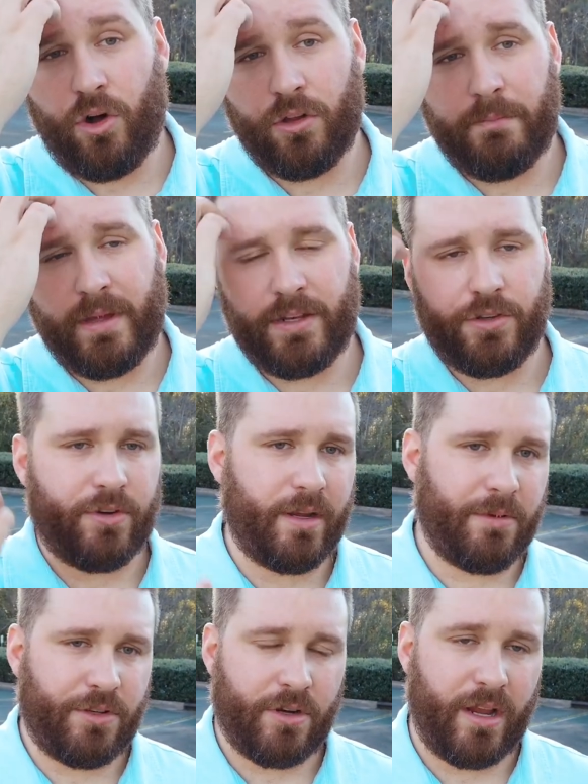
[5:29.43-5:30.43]
old men
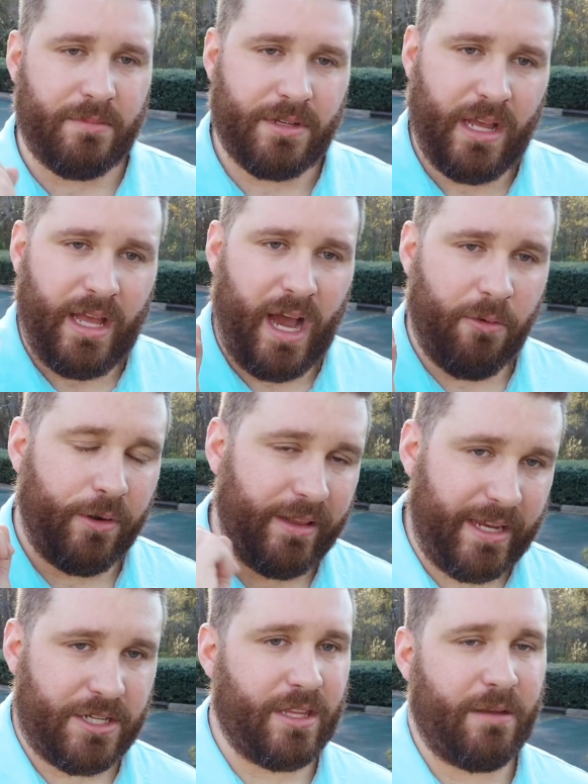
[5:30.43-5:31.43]
dreaming dreams, a
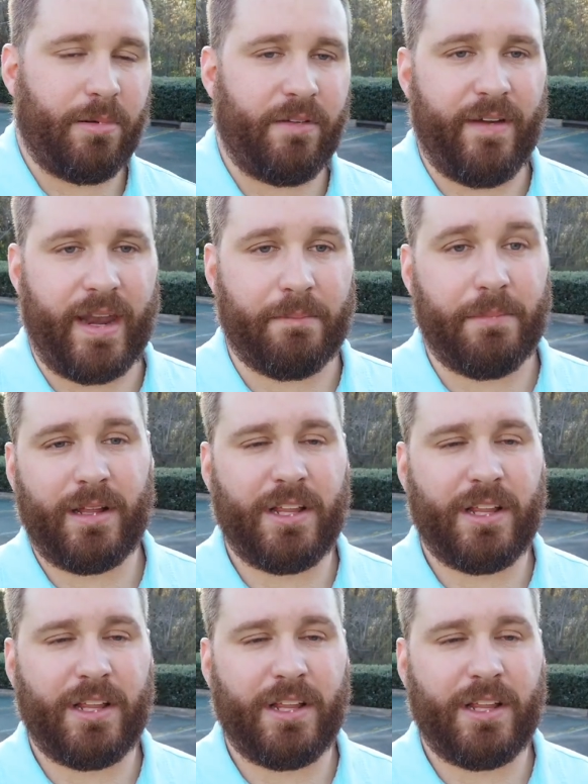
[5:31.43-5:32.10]
release of the prophetic.